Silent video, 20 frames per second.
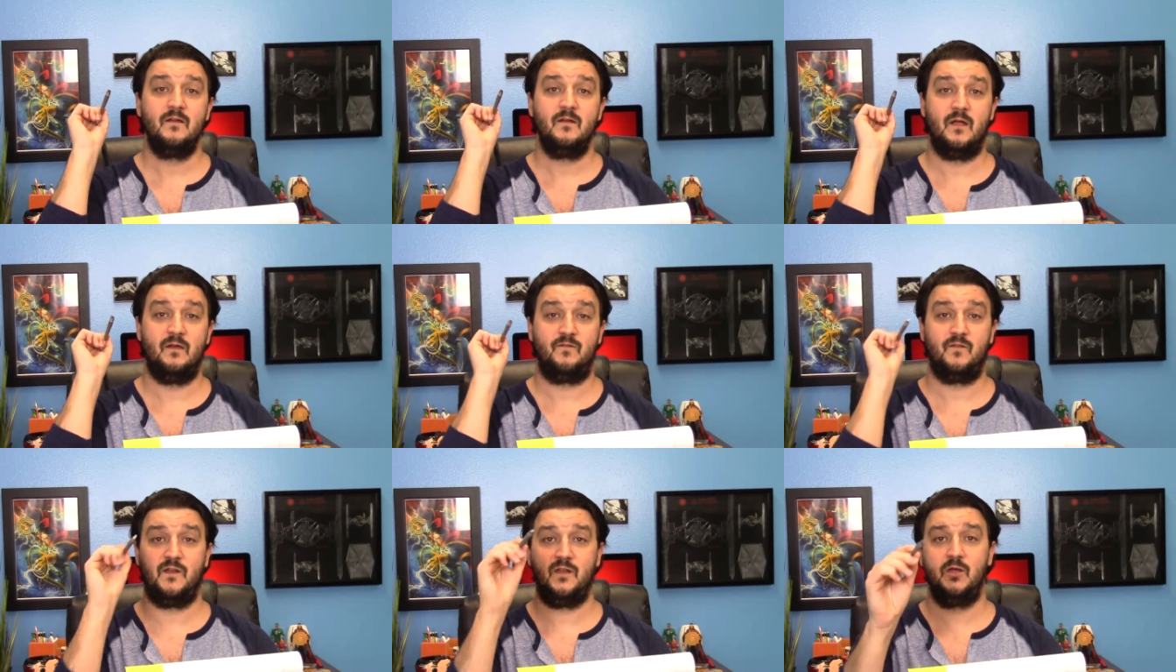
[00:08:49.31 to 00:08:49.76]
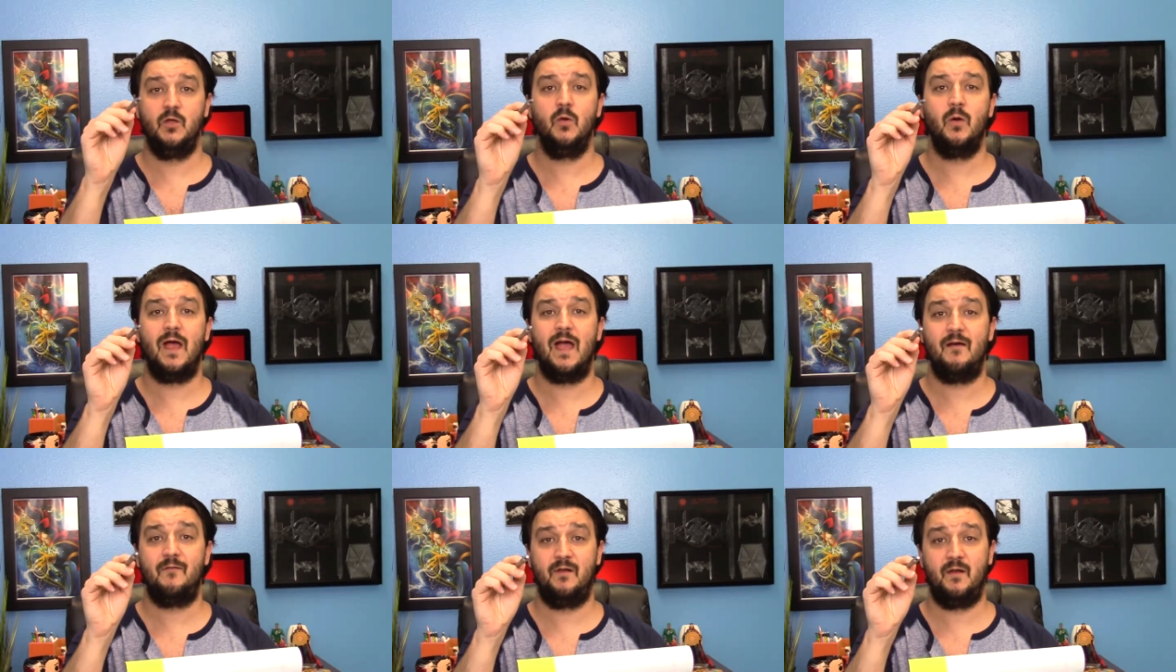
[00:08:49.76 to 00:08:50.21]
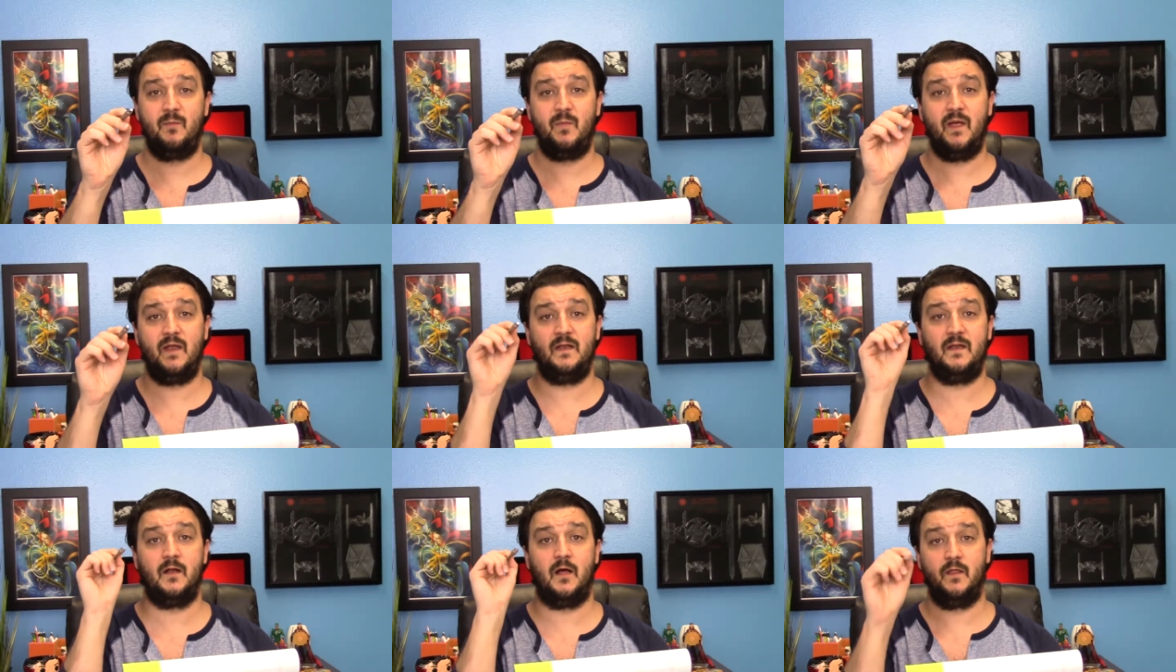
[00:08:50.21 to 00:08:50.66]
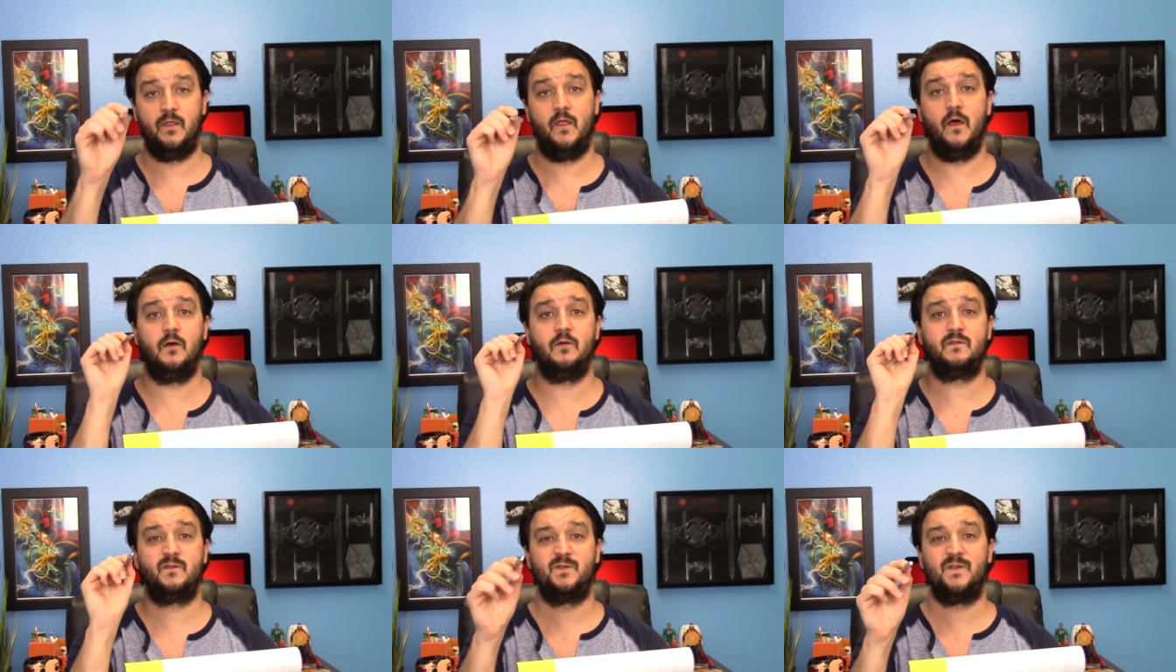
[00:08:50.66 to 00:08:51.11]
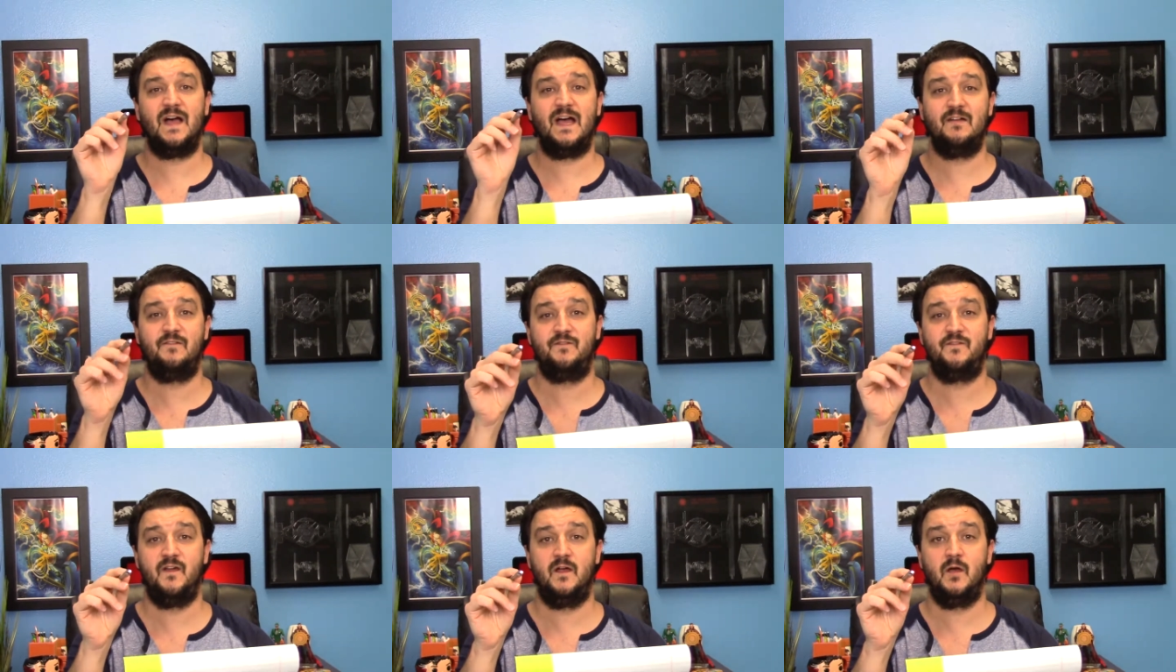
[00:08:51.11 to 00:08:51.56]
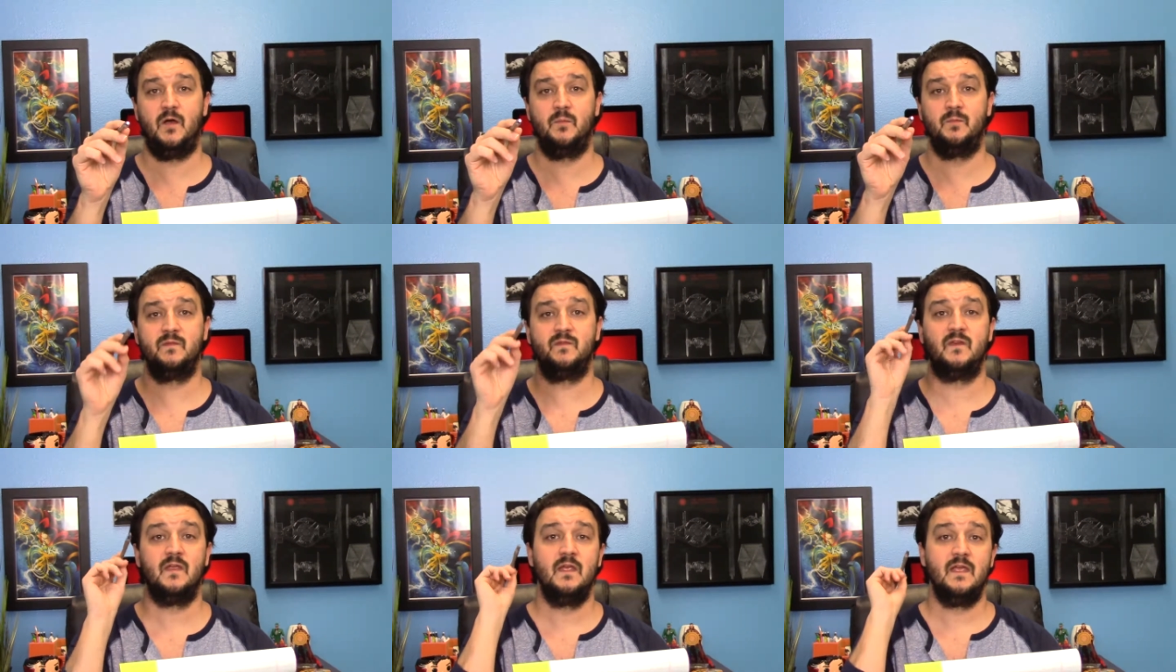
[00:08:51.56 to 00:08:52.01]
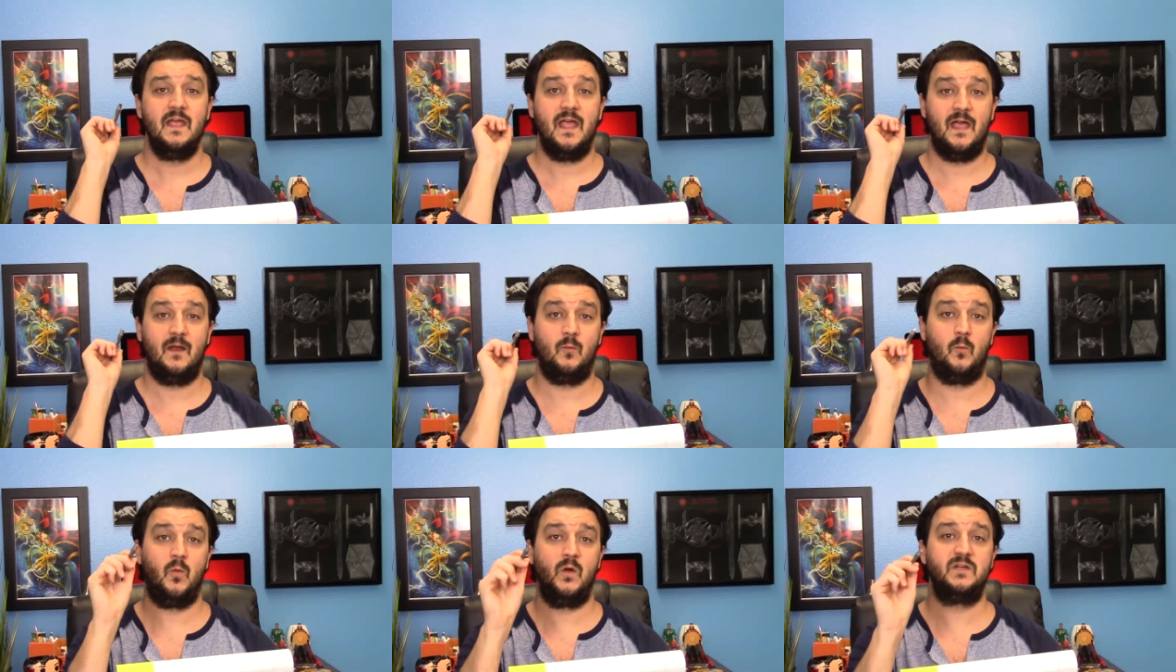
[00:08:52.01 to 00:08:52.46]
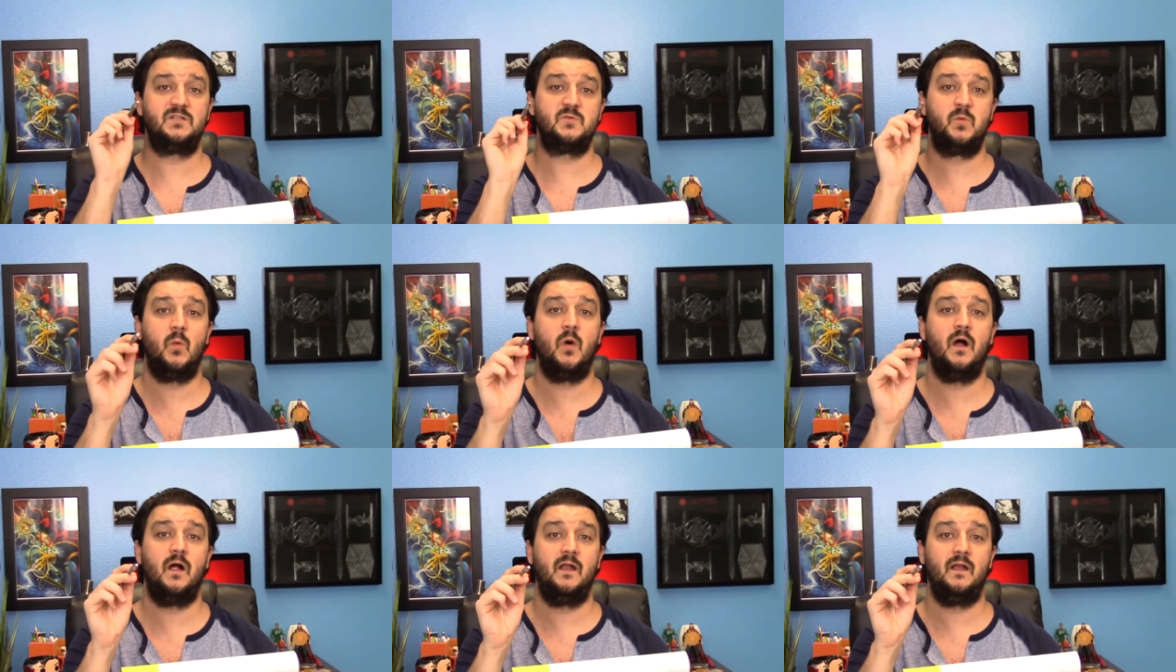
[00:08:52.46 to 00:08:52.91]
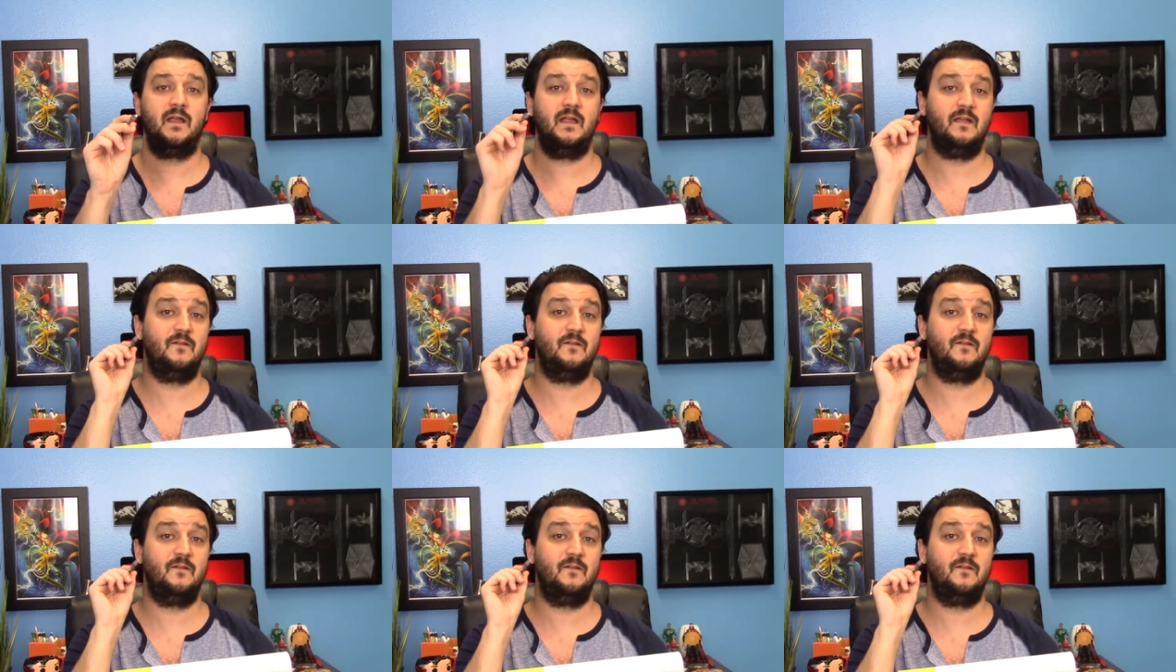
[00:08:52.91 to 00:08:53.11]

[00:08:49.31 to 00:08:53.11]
if you have an opinion on those five films and which one,